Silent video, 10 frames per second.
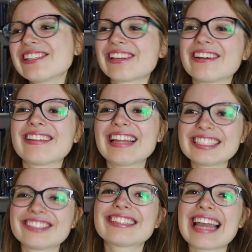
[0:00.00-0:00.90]
So
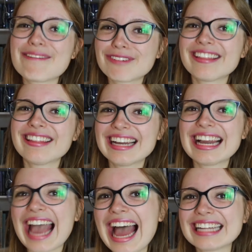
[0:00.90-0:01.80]
that took everything
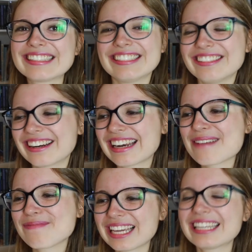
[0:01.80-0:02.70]
I had to not
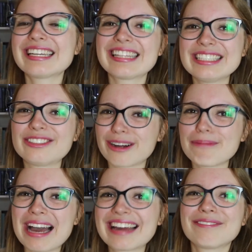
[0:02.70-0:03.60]
immediately
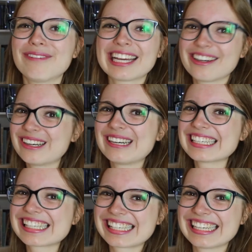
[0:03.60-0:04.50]
drop out of my
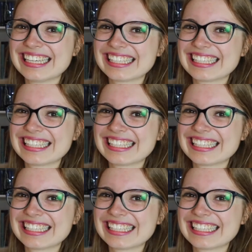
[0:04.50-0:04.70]
course.